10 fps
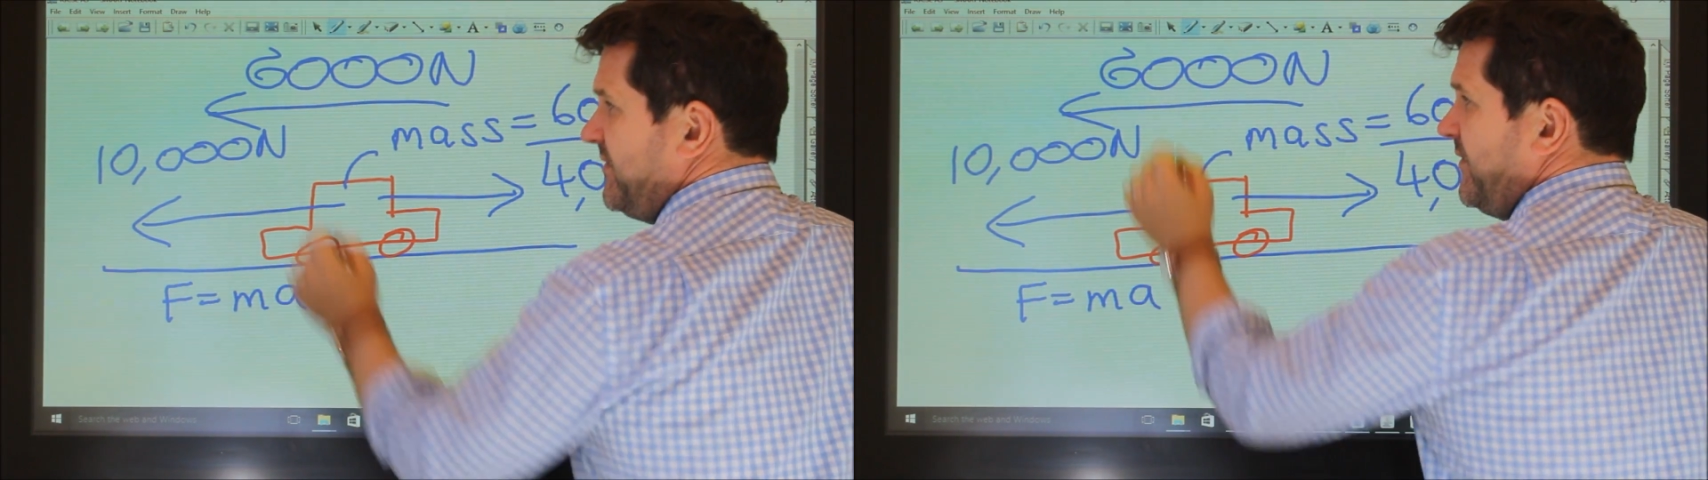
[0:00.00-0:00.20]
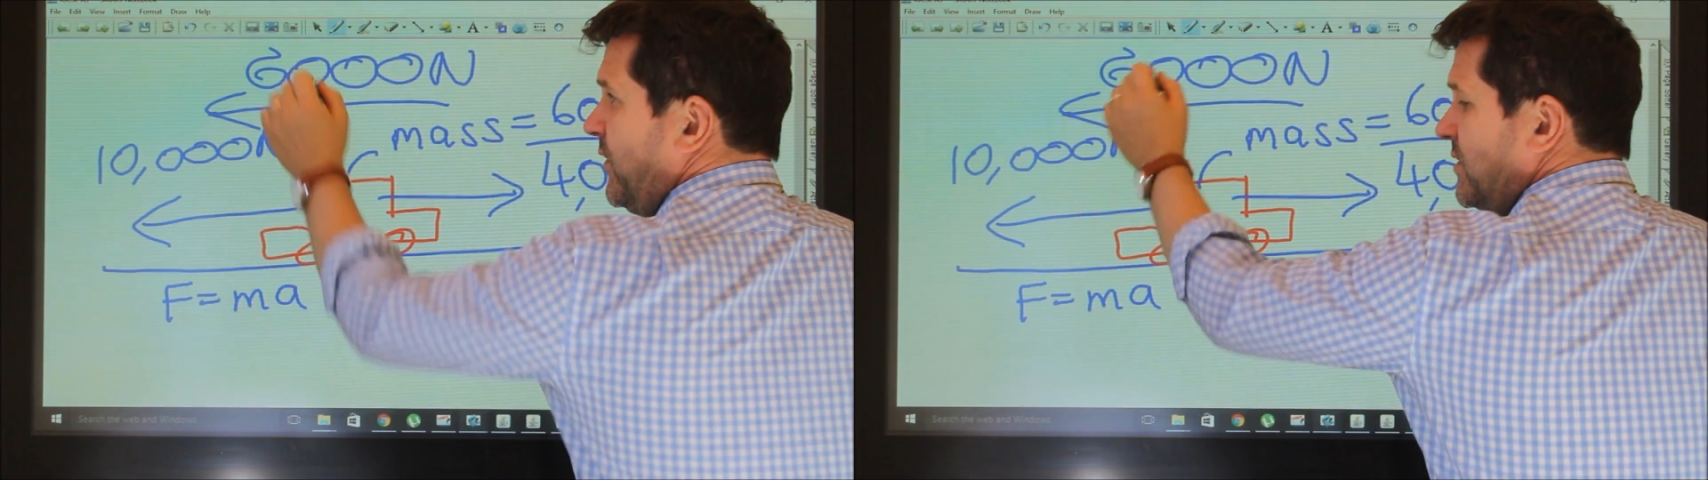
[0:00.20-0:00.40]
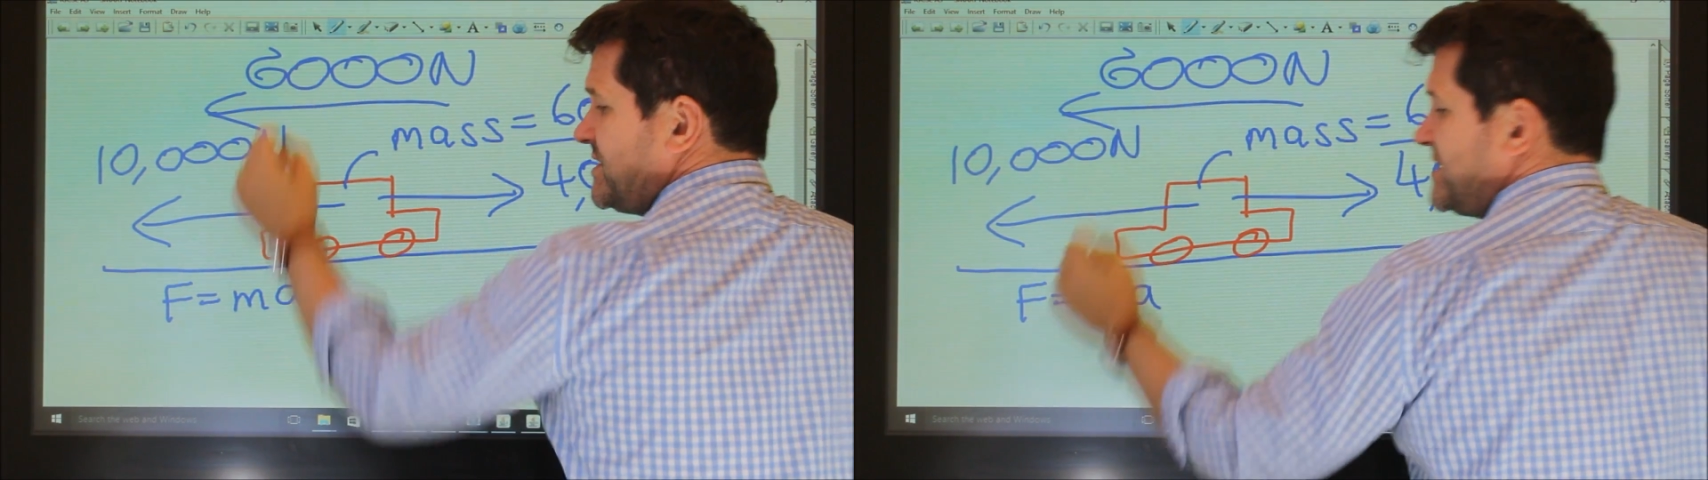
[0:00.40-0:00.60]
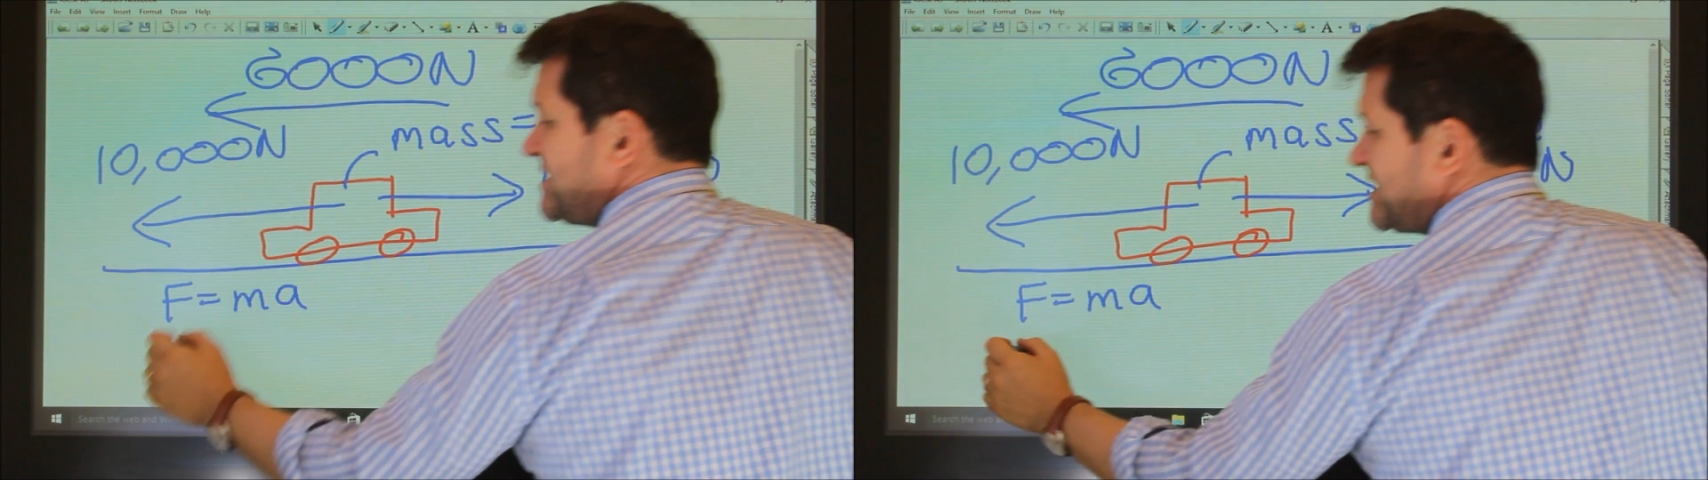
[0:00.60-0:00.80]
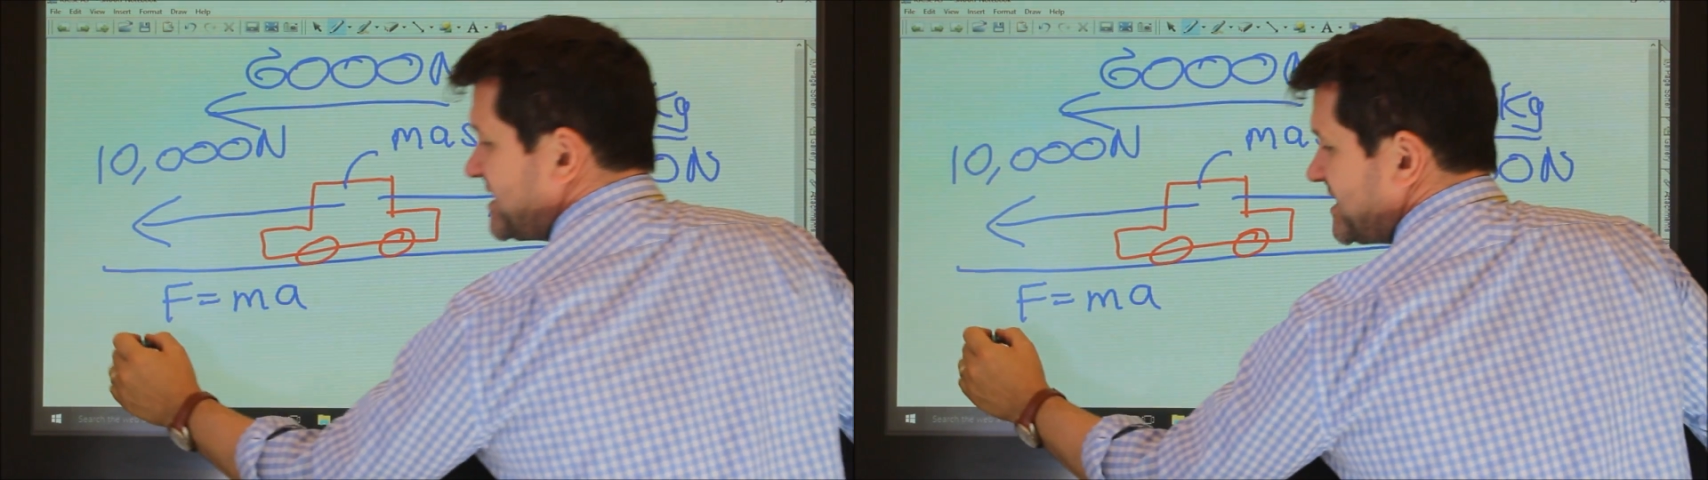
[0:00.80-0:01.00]
force is
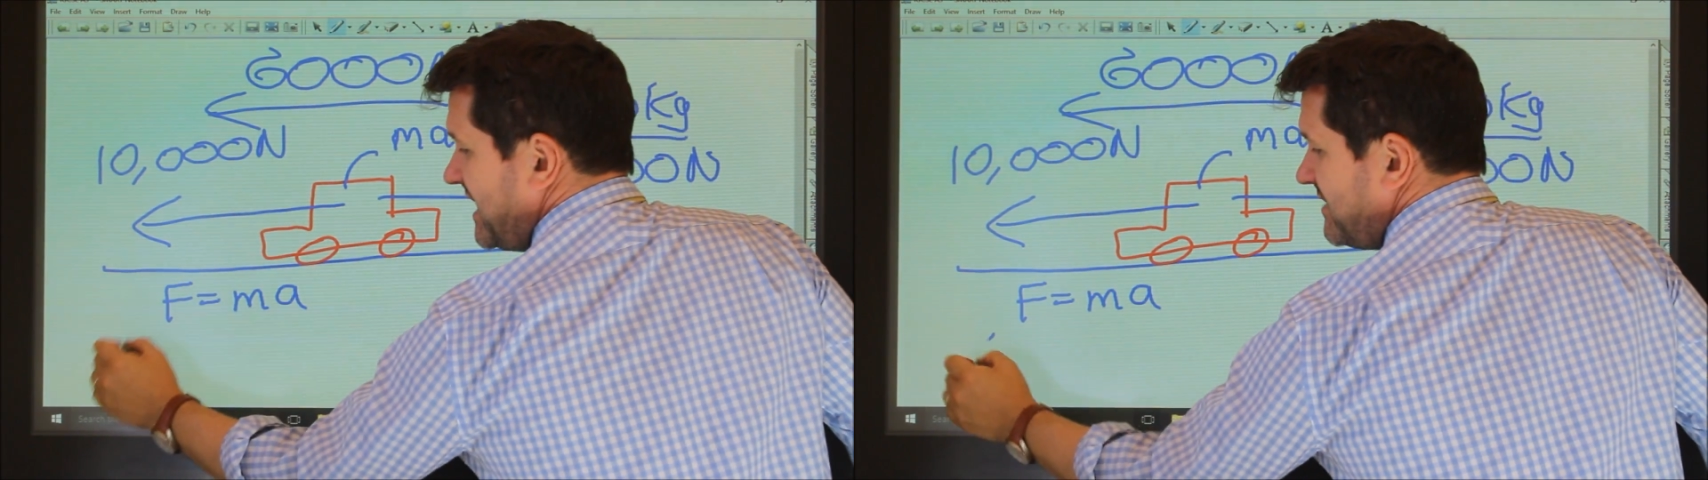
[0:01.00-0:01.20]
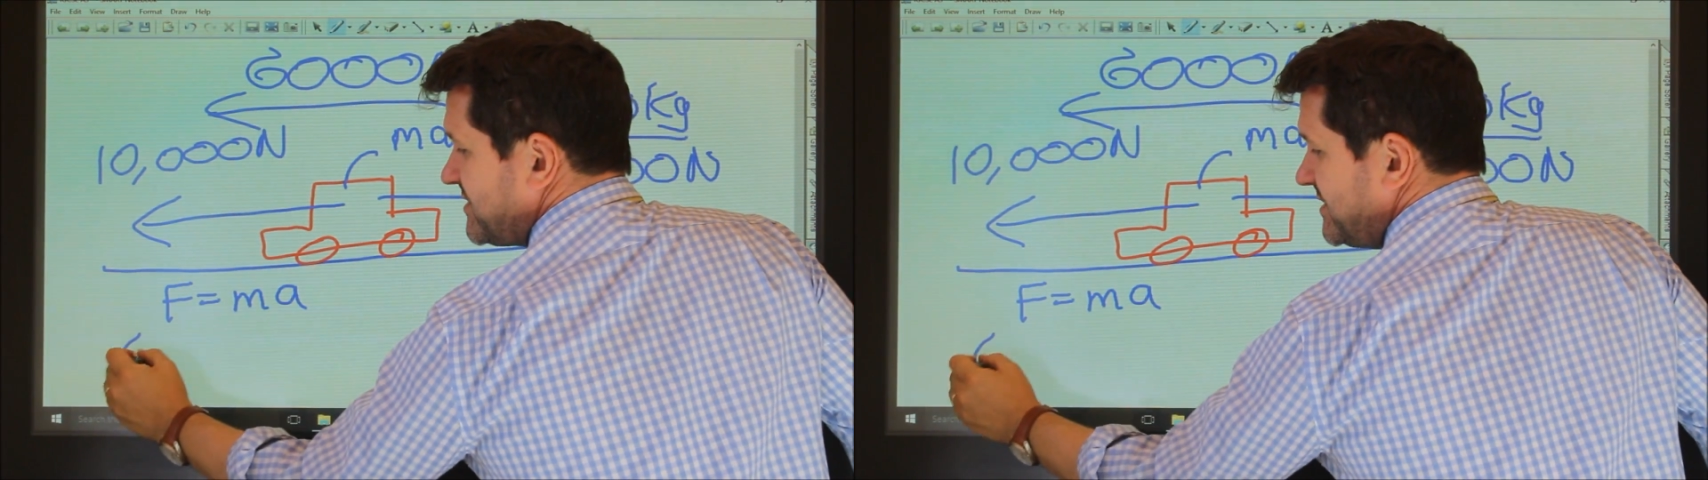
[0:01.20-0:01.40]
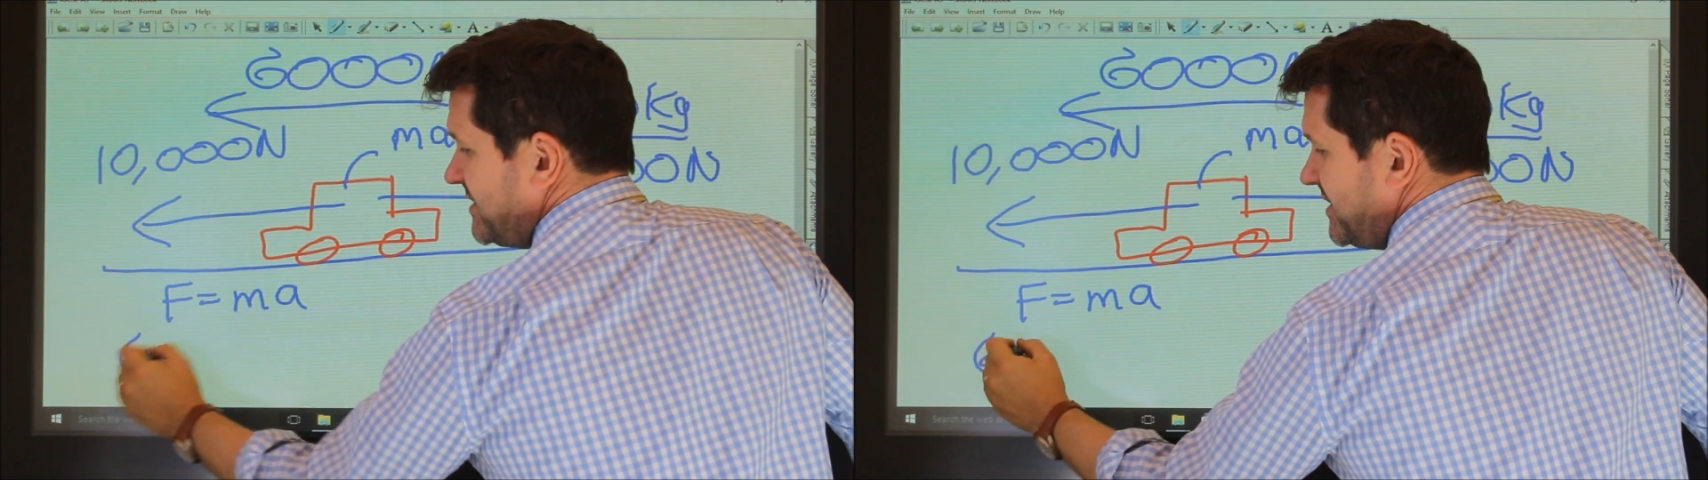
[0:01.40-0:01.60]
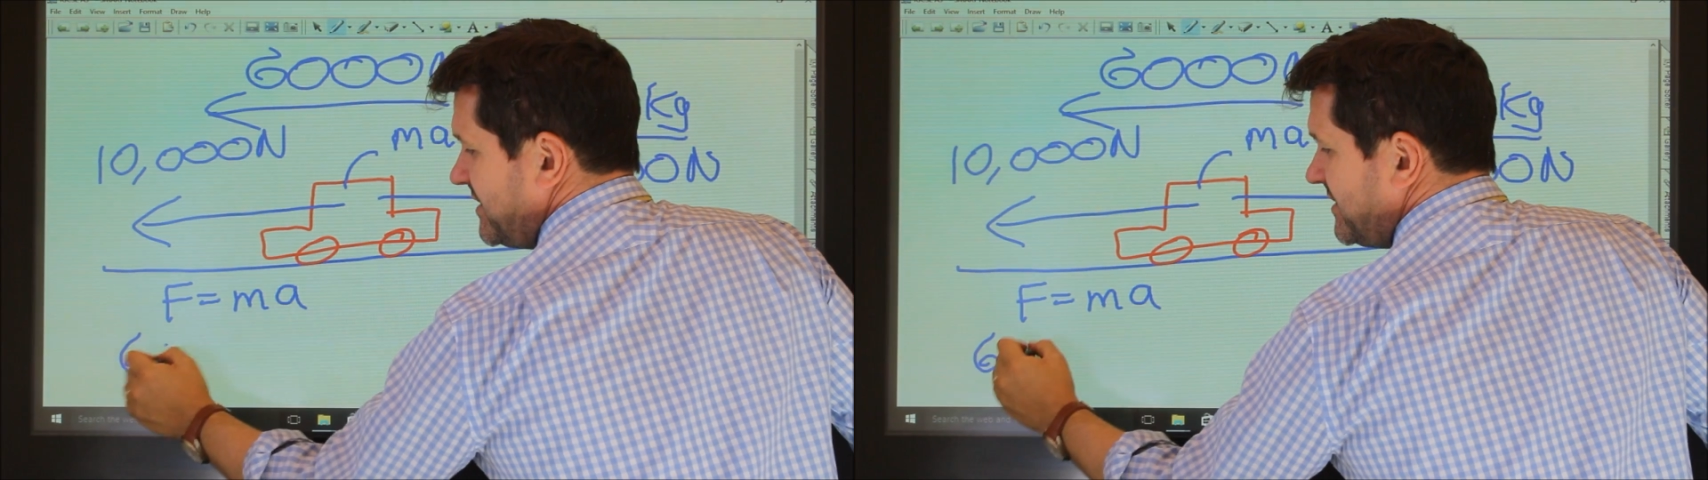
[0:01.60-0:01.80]
6,000,